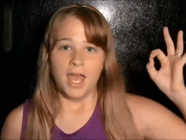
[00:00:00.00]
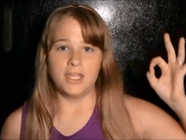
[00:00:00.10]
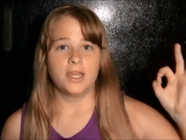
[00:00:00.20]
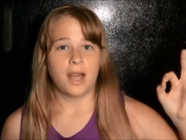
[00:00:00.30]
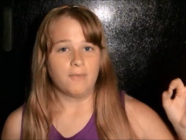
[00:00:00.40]

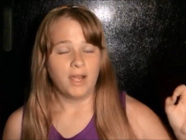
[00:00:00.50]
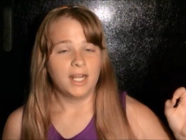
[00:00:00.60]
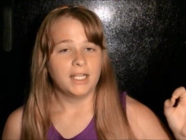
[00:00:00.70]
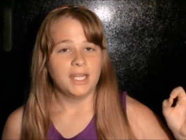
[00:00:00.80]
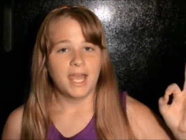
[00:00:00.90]
And yet,
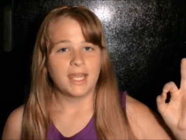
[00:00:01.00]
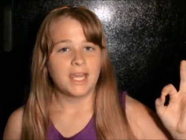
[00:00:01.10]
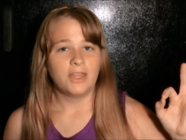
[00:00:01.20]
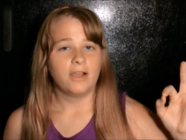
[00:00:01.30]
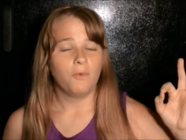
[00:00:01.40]
ironically, I
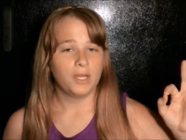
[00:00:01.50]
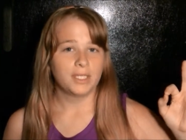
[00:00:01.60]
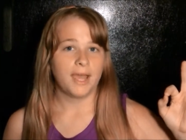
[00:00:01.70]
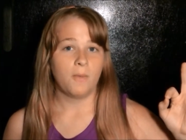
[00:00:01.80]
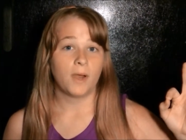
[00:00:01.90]
can't think of
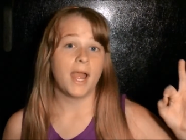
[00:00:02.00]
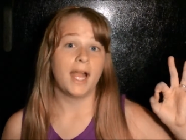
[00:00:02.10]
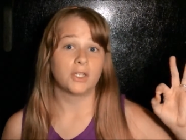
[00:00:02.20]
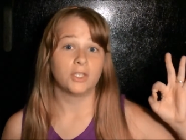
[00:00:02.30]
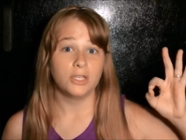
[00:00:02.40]
one time where I
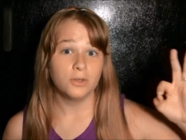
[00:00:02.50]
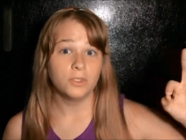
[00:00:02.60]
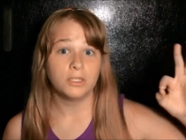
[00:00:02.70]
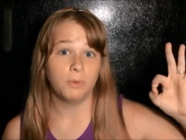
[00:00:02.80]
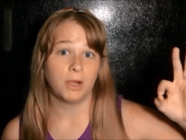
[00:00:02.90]
actually
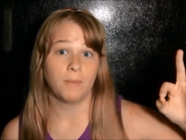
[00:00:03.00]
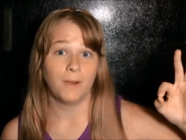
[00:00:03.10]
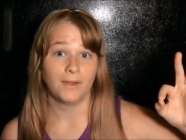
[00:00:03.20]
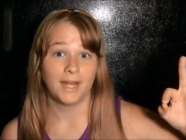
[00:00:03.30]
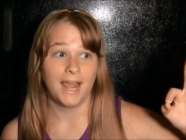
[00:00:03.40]
used a
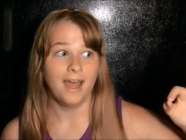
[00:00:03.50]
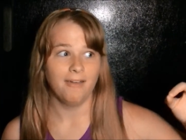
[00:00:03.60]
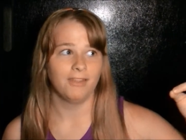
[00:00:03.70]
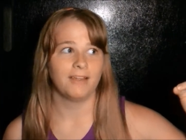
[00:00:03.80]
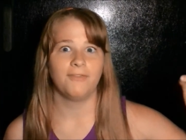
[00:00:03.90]
bookmark, and I
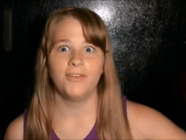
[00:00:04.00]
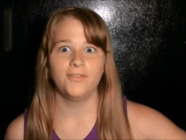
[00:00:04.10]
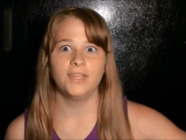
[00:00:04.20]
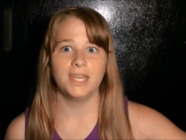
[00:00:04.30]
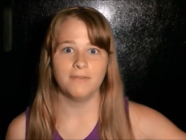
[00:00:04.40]
have like
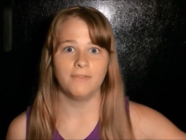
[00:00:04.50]
15 of